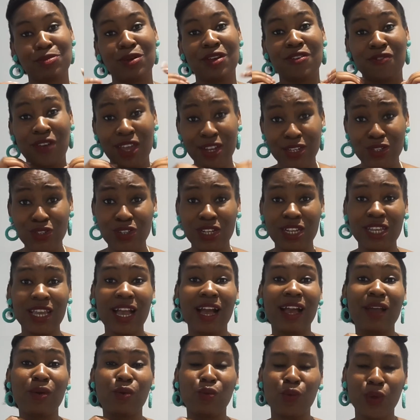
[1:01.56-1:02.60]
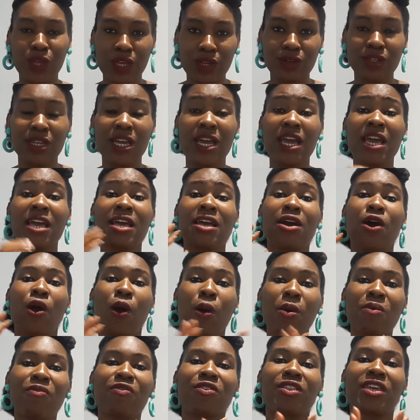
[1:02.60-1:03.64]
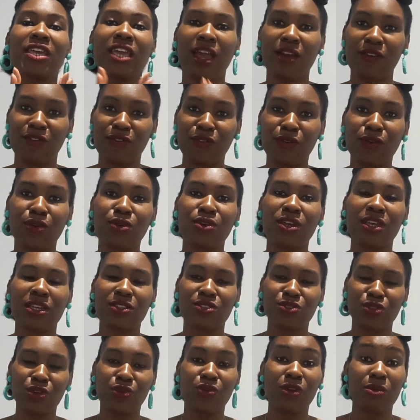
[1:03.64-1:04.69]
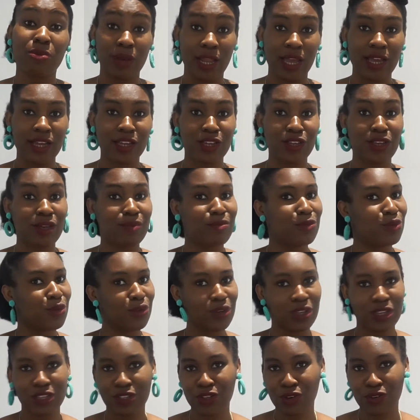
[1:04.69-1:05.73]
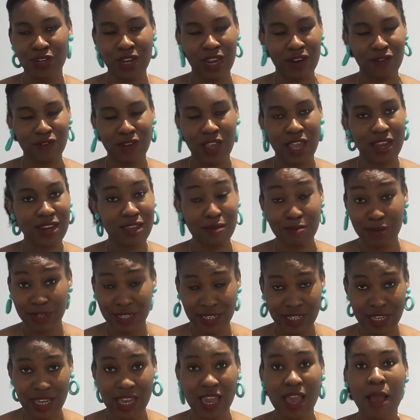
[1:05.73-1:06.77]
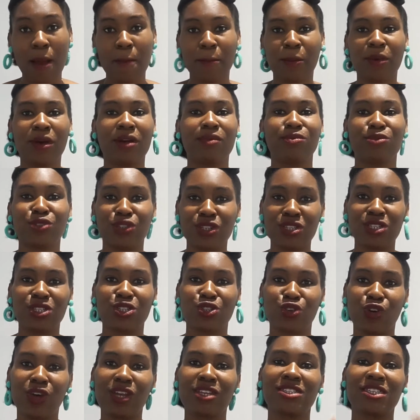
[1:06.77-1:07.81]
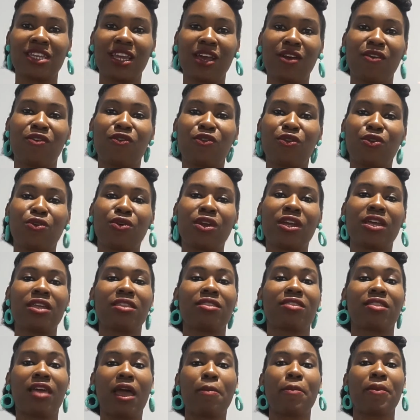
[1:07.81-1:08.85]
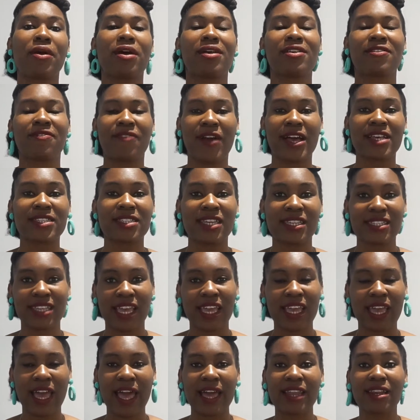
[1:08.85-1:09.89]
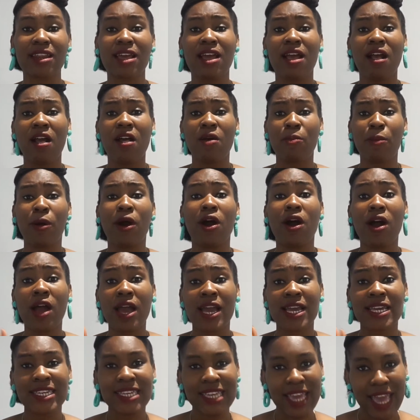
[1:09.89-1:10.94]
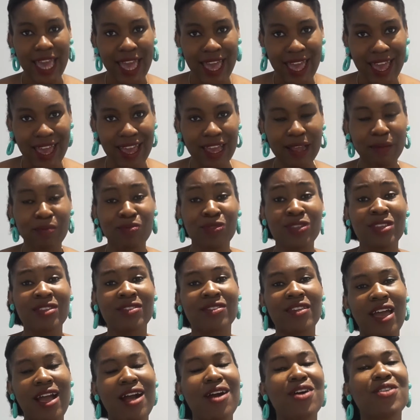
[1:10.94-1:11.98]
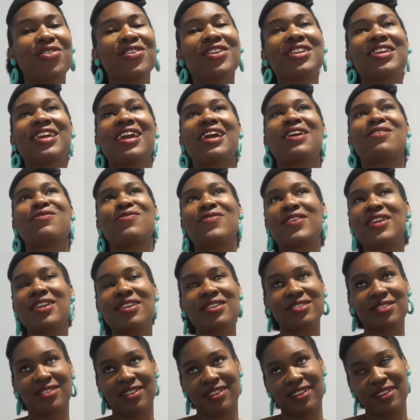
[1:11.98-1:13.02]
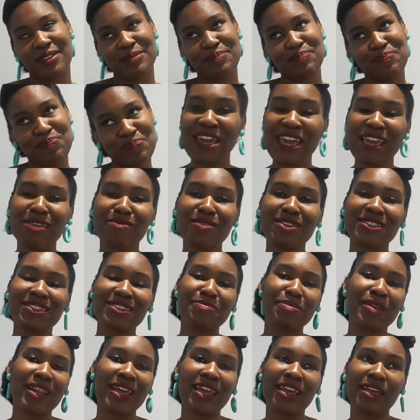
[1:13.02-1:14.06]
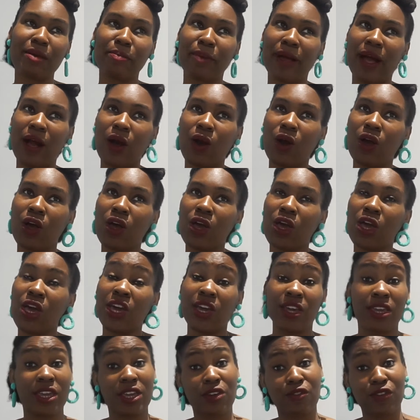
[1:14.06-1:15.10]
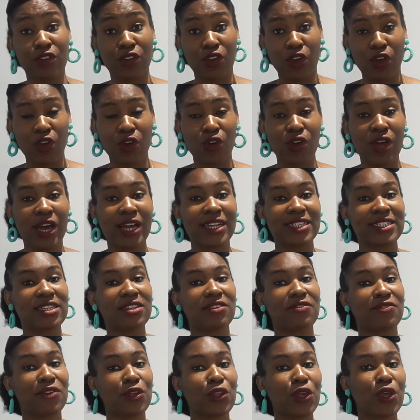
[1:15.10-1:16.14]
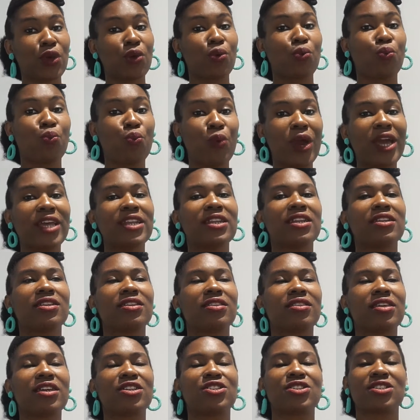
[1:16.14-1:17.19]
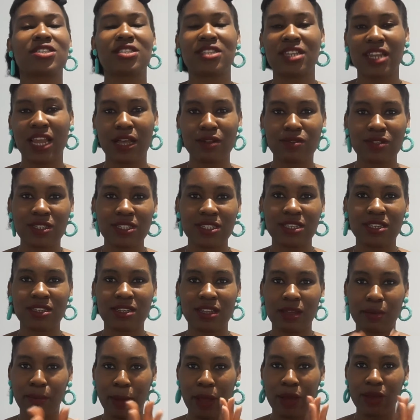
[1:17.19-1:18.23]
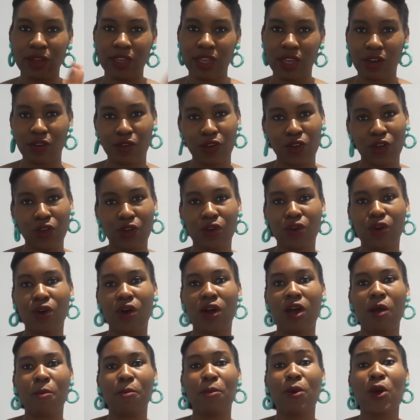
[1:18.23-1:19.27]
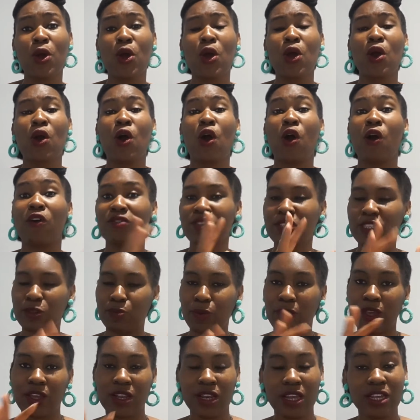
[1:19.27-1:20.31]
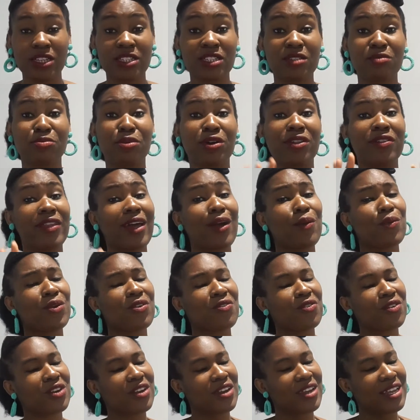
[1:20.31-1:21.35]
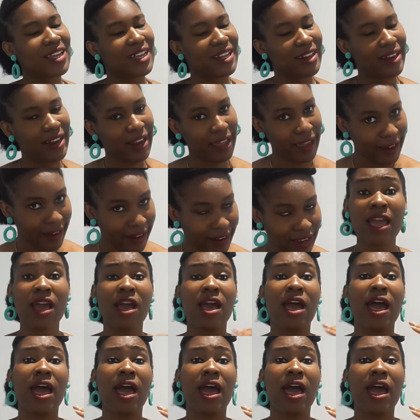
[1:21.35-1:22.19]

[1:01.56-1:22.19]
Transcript: but eventually I will hopefully get through to replying. I'm not ignoring anybody, but I'm just trying to get through them as fast as I can. But yeah, the health and care visa came into play about a year ago. I did a video when they just announced it about a year ago of the speculation, but now we're really clear.